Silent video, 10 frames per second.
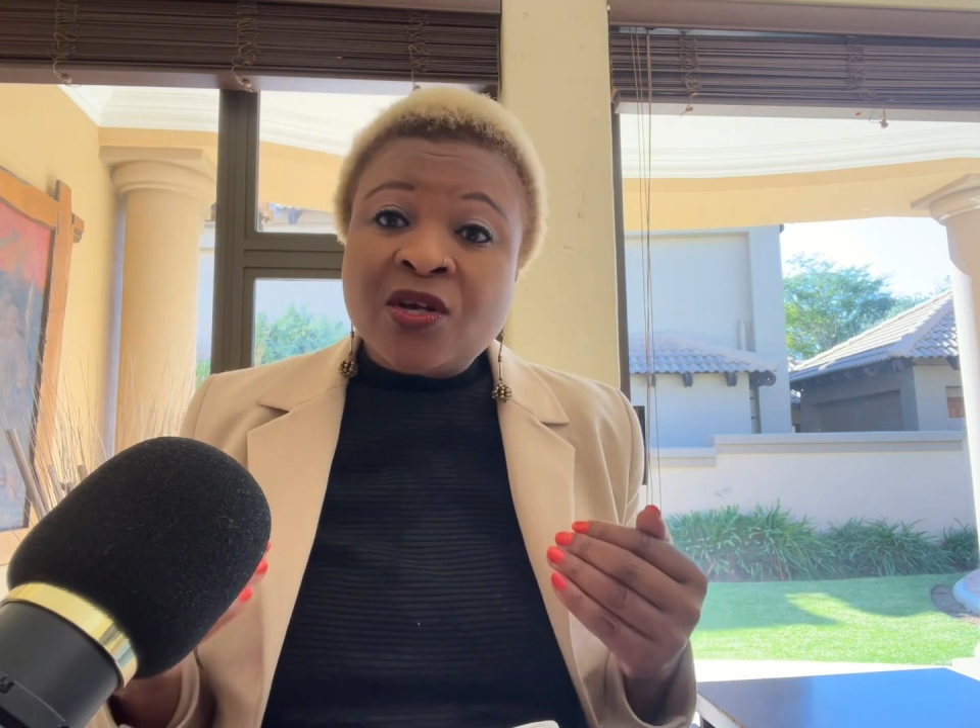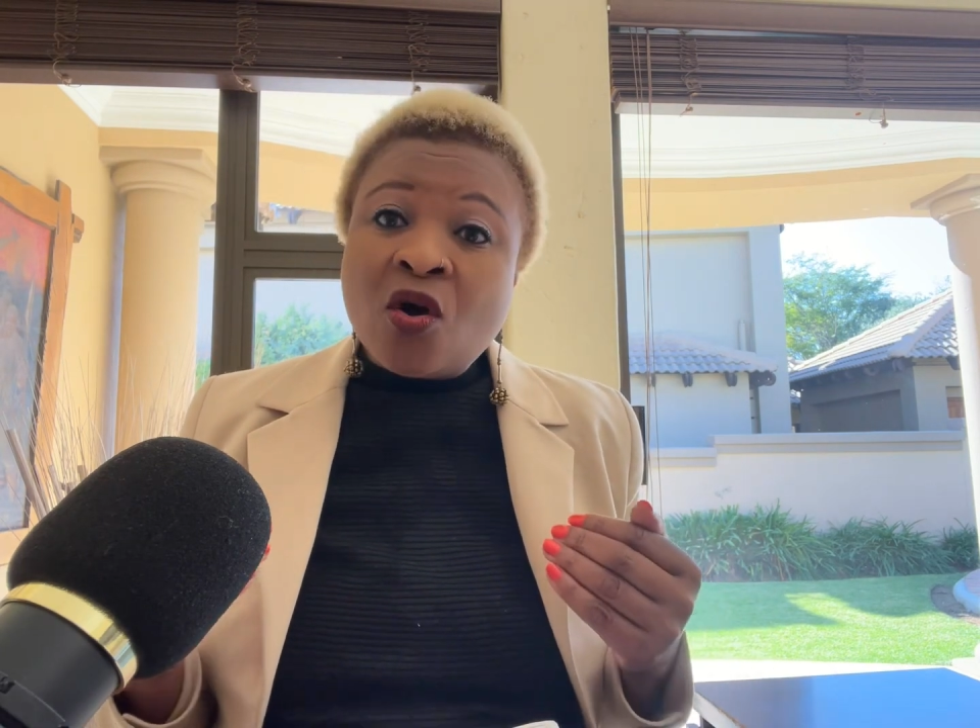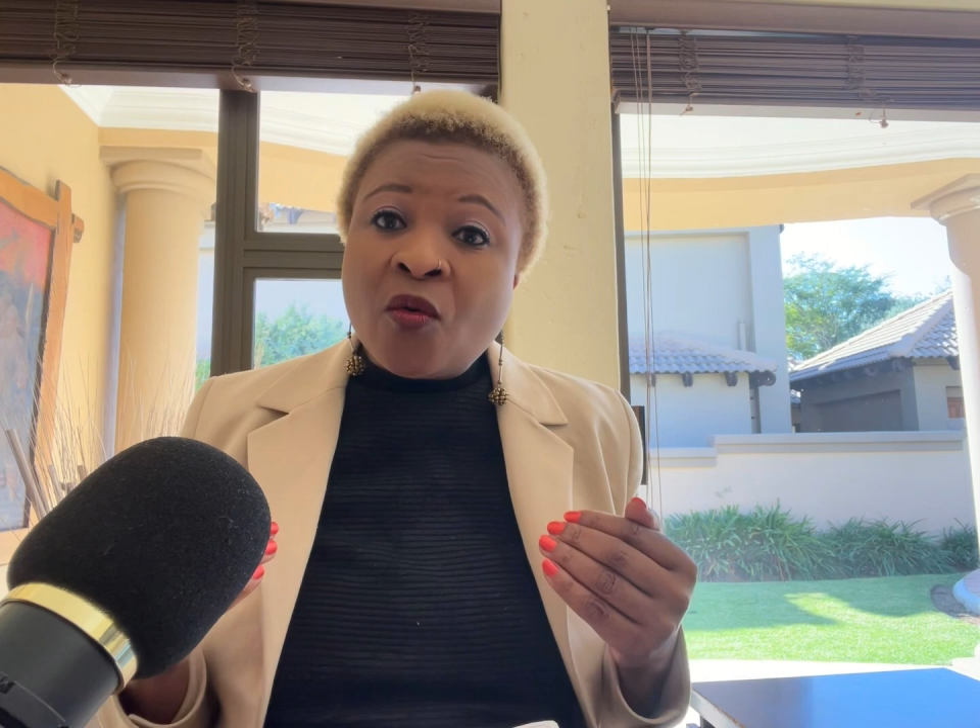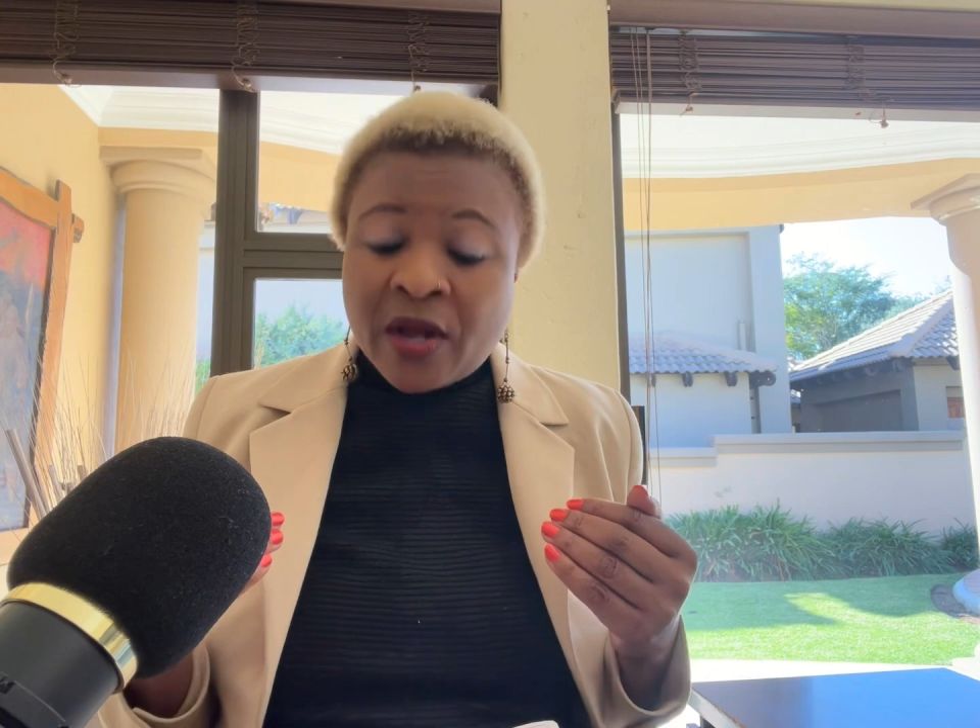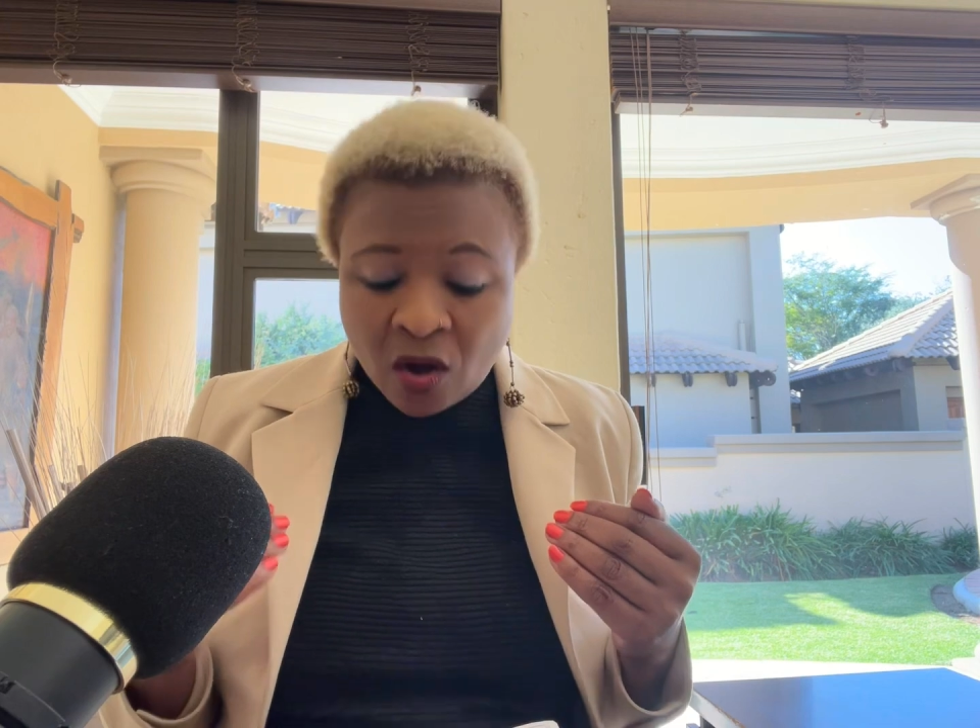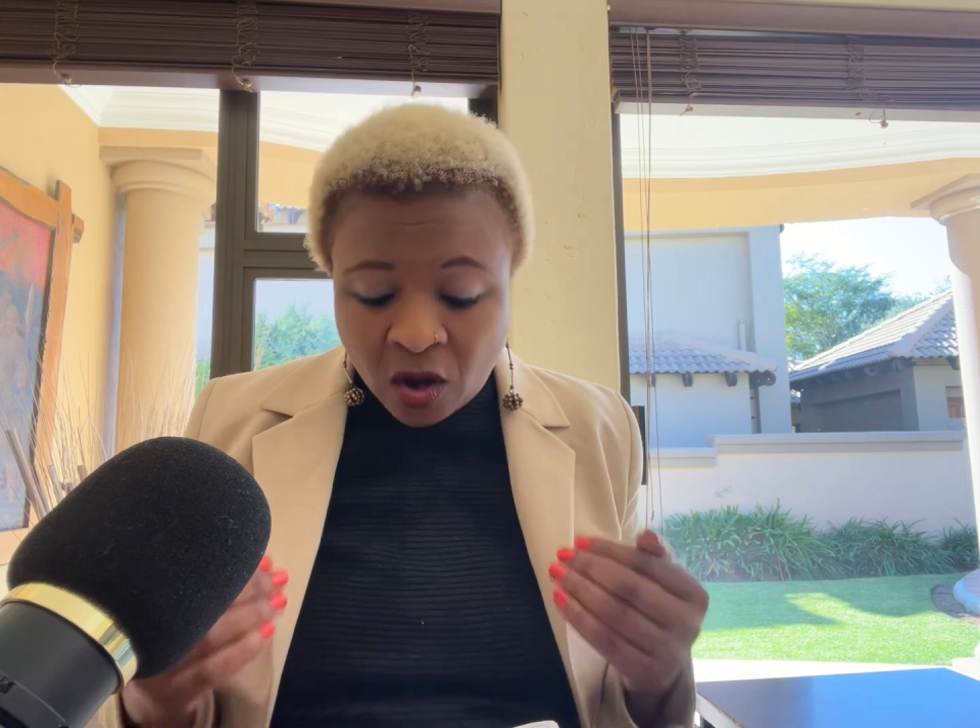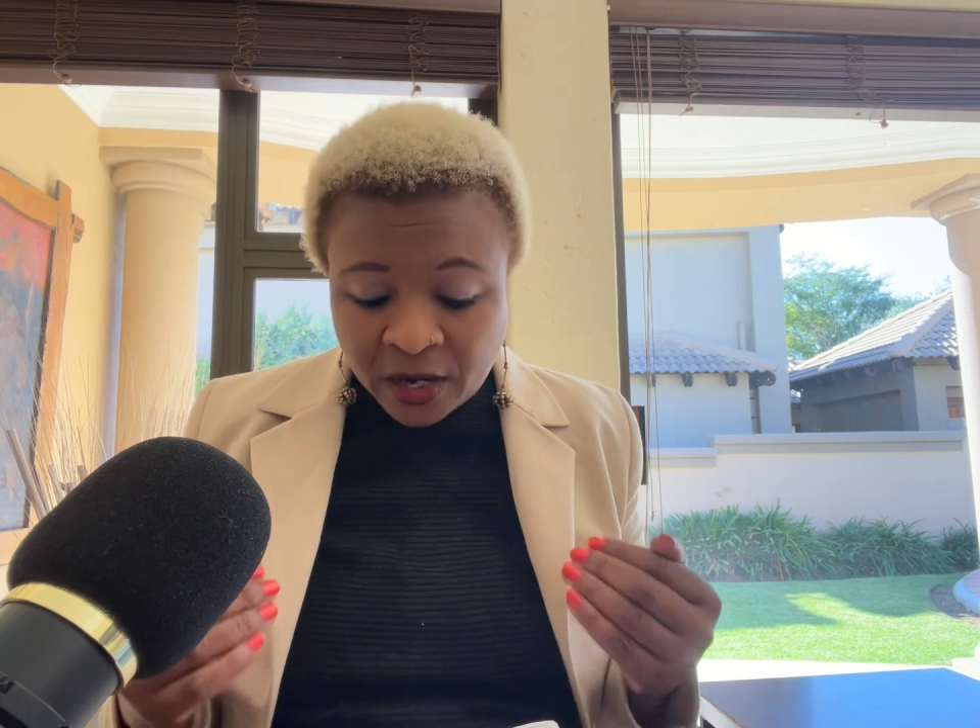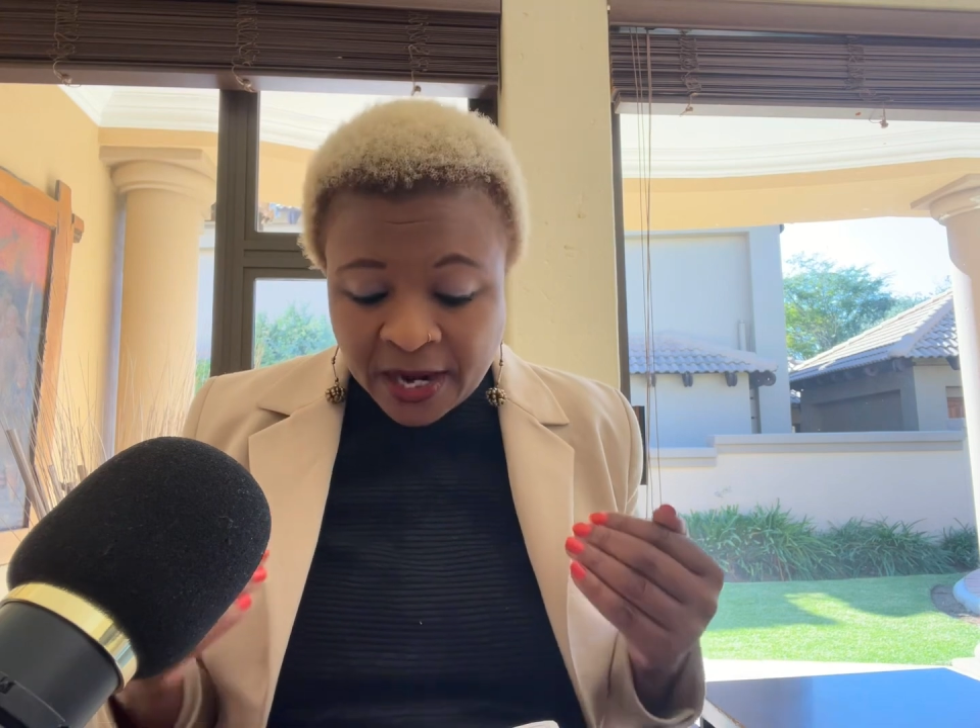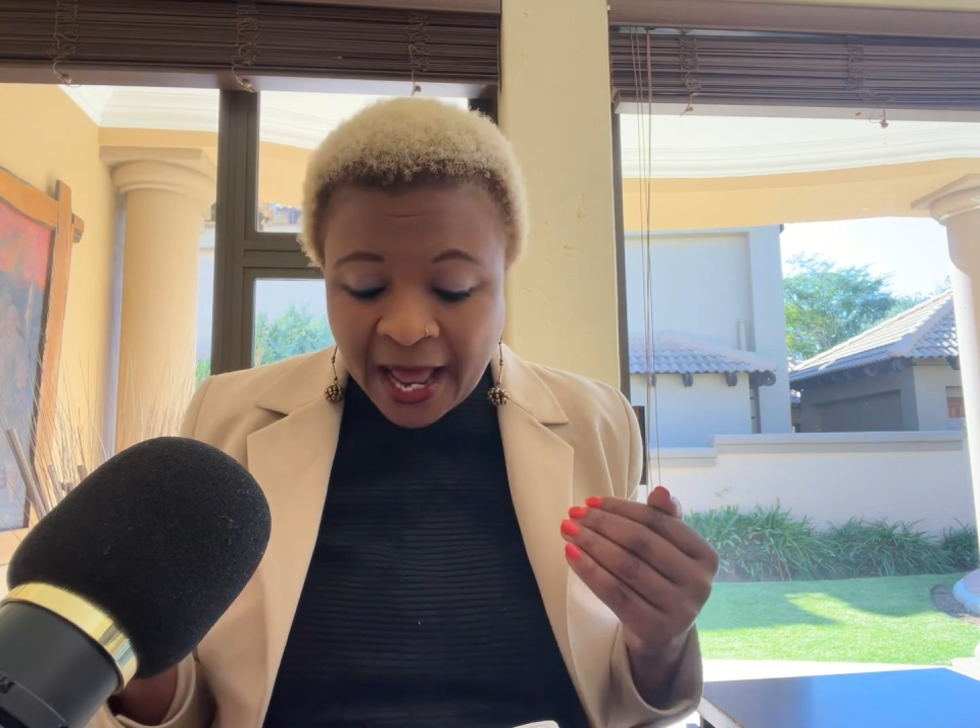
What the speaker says: going on